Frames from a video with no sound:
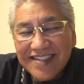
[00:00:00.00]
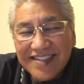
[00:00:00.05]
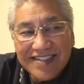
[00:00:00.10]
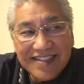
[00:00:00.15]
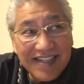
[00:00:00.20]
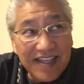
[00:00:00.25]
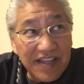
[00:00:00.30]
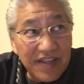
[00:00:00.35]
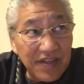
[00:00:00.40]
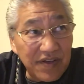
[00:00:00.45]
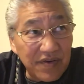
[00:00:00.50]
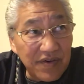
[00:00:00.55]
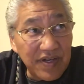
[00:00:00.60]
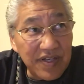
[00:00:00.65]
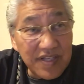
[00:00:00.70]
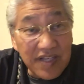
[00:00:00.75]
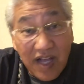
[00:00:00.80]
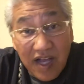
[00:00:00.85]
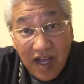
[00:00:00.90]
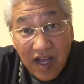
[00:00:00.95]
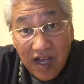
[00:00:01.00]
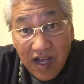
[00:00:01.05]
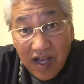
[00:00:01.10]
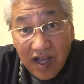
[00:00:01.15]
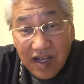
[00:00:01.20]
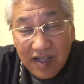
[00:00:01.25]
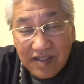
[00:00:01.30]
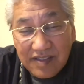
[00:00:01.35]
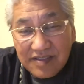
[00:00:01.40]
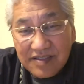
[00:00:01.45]
Then there is
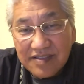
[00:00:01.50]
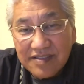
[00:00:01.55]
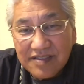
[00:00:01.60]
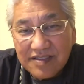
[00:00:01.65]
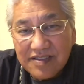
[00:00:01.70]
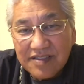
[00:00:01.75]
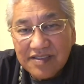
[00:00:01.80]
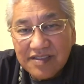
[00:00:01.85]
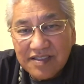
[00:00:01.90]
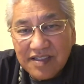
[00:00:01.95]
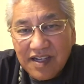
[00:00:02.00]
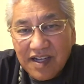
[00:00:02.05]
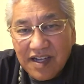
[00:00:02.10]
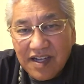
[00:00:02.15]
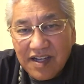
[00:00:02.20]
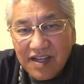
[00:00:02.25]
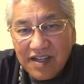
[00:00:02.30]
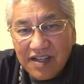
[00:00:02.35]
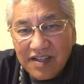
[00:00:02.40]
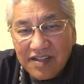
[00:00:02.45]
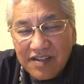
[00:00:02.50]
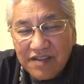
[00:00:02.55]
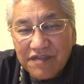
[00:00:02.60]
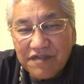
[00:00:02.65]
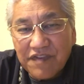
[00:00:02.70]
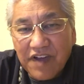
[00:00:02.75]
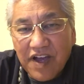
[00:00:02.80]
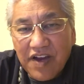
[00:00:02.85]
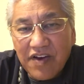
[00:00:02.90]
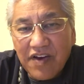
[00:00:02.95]
the
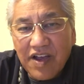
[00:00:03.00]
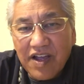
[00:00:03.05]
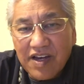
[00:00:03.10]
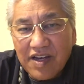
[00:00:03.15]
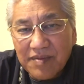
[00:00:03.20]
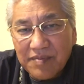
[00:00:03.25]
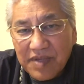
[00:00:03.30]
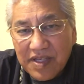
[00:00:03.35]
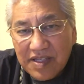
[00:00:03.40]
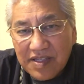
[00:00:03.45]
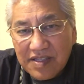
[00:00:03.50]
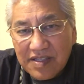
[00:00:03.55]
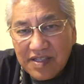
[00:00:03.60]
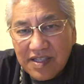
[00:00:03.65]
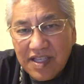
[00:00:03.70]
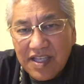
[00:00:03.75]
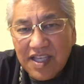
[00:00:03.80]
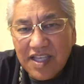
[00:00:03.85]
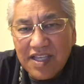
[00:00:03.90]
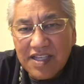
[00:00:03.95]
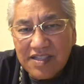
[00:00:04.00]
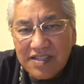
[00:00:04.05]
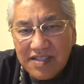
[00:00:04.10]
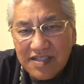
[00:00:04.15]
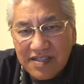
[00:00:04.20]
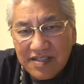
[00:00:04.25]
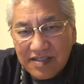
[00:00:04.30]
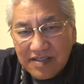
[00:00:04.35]
fire element, the heat,